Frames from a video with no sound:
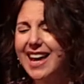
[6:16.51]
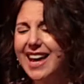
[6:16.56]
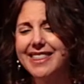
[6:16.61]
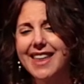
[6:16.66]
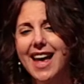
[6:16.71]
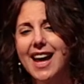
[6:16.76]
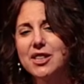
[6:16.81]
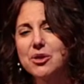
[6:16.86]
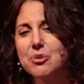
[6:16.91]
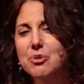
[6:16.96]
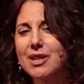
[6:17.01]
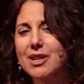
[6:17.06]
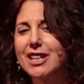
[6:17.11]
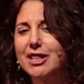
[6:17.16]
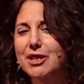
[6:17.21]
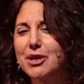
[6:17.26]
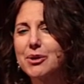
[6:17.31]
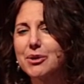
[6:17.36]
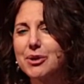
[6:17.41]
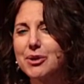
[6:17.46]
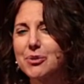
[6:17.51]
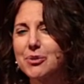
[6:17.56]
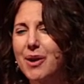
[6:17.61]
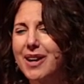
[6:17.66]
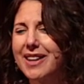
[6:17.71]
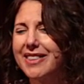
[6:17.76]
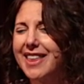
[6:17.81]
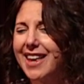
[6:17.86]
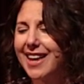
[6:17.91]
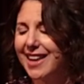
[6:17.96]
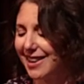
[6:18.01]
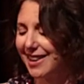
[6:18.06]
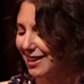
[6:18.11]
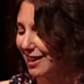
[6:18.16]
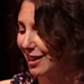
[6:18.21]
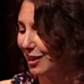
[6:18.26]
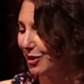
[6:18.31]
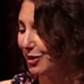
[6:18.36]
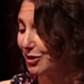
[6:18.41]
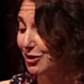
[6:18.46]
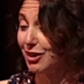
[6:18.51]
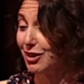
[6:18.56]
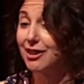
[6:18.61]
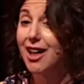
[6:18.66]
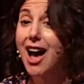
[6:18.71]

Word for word: and that's when I noticed right then that he looked a